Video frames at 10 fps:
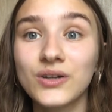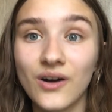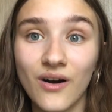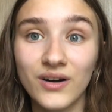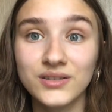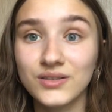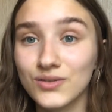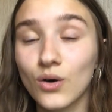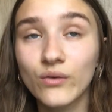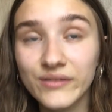can't
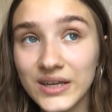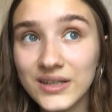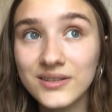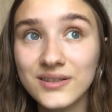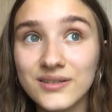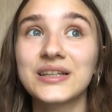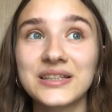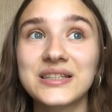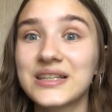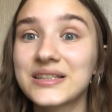solve this.
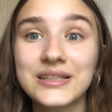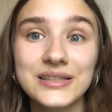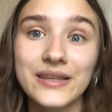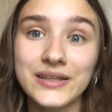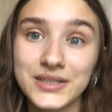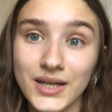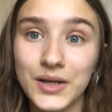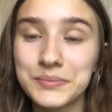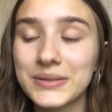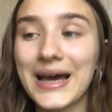It's easier said than
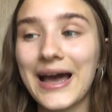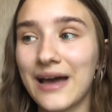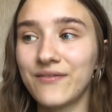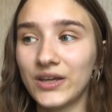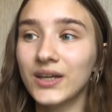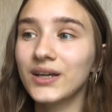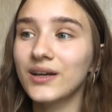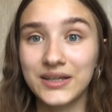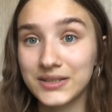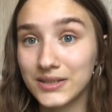done, but having
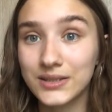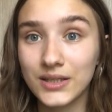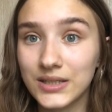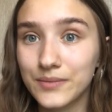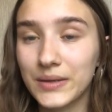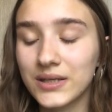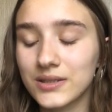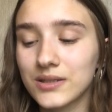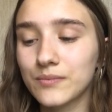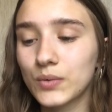a study space
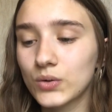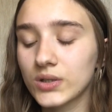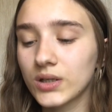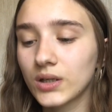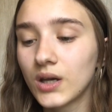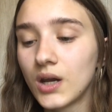is important.